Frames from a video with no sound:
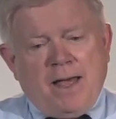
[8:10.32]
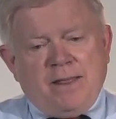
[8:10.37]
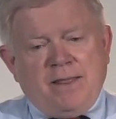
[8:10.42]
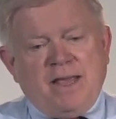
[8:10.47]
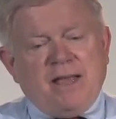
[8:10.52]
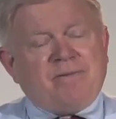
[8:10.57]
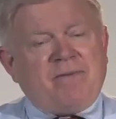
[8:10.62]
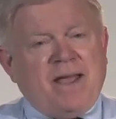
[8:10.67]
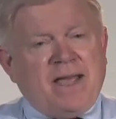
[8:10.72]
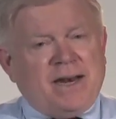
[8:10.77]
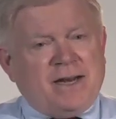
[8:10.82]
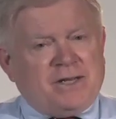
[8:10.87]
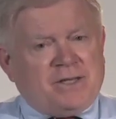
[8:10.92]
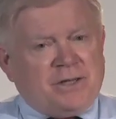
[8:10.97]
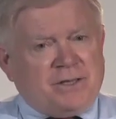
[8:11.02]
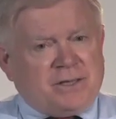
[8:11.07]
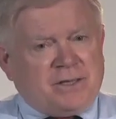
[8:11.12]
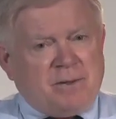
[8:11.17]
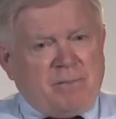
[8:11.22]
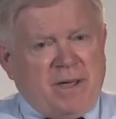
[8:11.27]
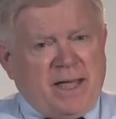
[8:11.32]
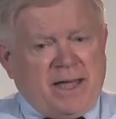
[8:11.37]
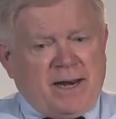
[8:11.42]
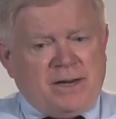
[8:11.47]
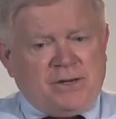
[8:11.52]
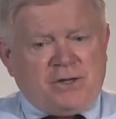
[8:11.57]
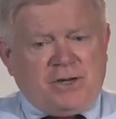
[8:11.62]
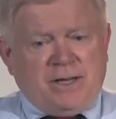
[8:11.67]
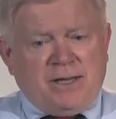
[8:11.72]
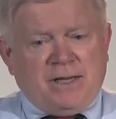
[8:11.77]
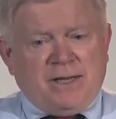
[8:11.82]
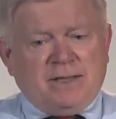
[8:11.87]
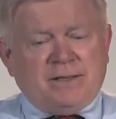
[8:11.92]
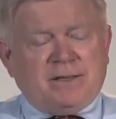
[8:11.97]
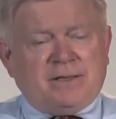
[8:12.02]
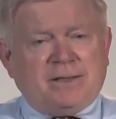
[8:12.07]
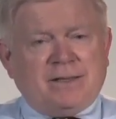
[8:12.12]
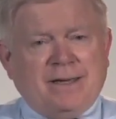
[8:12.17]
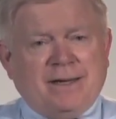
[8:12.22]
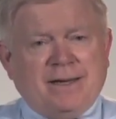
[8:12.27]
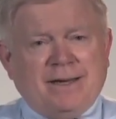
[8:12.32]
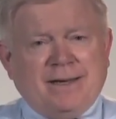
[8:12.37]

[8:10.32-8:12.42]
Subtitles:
The advantages to managing this,